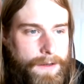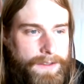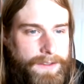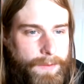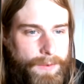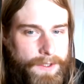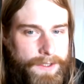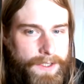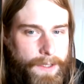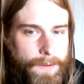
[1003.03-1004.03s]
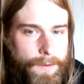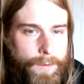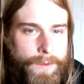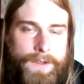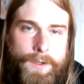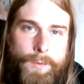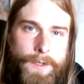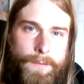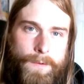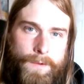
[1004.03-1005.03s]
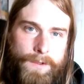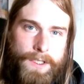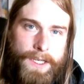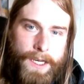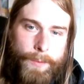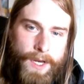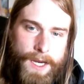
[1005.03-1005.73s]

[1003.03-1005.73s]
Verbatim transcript: a simpler example will be two people will look at a